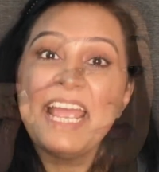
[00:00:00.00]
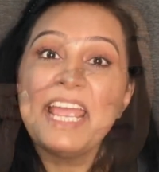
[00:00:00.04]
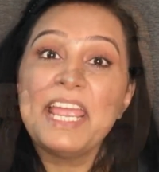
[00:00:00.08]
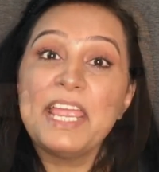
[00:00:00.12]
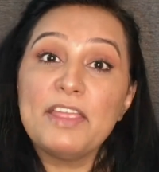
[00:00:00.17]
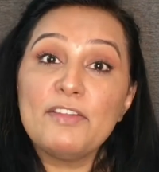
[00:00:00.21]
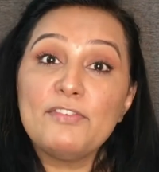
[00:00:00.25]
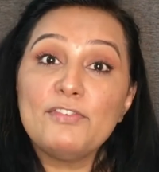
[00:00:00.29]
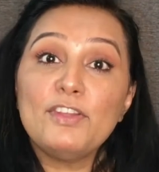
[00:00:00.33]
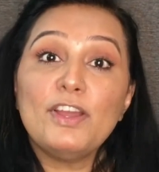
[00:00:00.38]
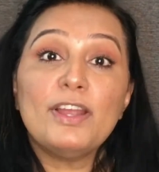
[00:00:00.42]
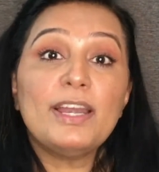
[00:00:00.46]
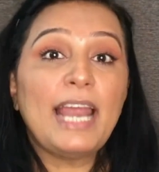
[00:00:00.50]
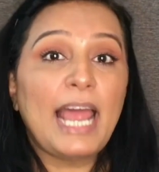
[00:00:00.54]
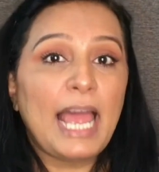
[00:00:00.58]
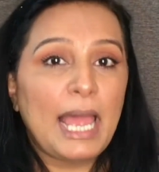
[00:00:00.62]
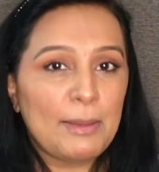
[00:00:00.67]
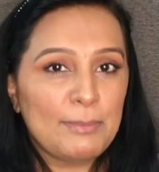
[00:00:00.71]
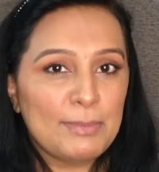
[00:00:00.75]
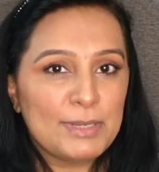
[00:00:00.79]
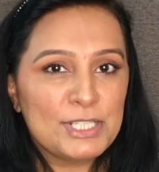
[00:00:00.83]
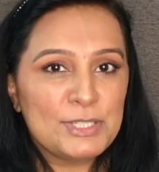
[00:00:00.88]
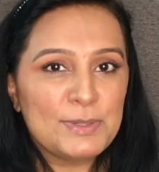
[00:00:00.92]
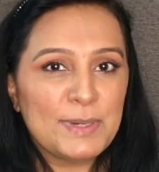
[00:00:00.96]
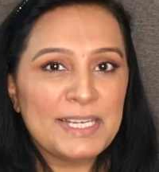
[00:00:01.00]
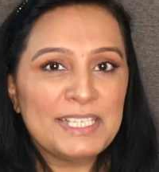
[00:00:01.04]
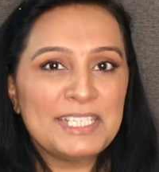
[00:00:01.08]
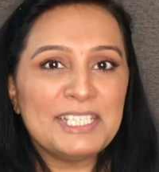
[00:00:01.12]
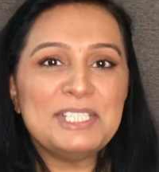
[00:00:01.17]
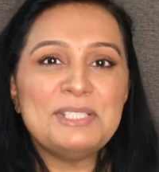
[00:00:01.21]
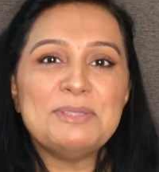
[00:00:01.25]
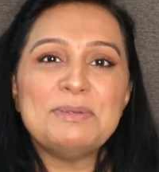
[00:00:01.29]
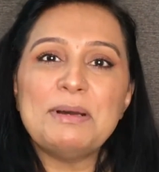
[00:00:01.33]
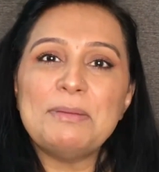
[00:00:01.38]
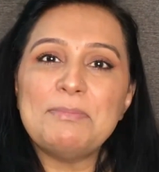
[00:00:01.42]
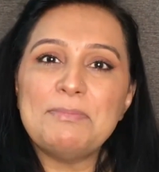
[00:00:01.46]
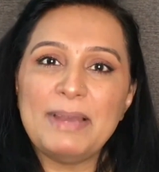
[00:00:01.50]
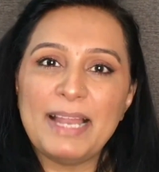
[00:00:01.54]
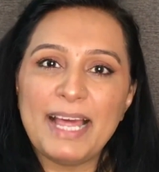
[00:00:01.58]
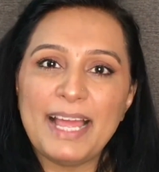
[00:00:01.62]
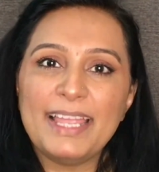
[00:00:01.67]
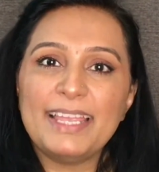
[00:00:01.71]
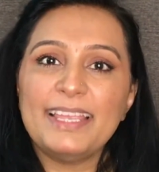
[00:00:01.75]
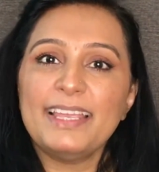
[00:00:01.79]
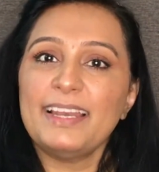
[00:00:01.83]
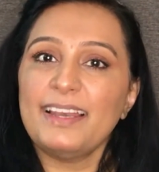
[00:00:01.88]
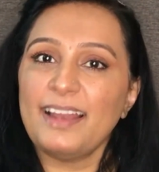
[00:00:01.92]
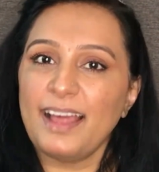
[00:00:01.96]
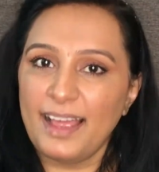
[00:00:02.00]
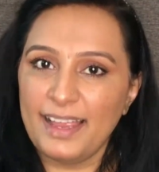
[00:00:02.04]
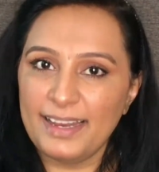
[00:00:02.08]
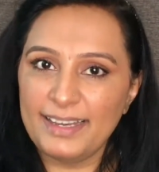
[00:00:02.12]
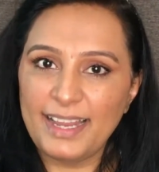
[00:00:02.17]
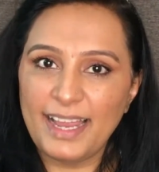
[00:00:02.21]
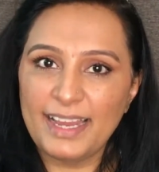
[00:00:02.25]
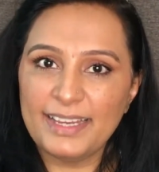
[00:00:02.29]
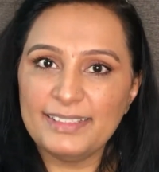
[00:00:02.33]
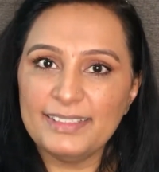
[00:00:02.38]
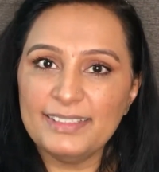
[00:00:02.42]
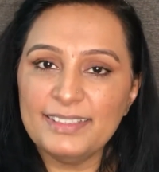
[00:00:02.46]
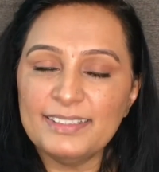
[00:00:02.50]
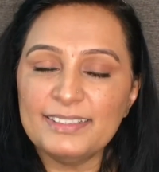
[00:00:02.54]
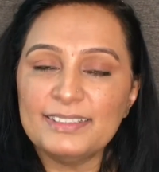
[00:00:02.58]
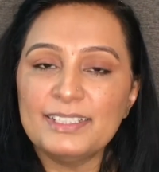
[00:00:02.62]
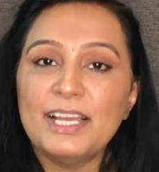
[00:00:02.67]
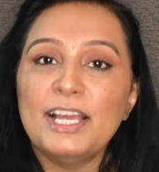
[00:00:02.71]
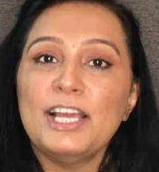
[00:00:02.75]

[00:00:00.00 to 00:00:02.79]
If you are habituated to applying an eyeliner,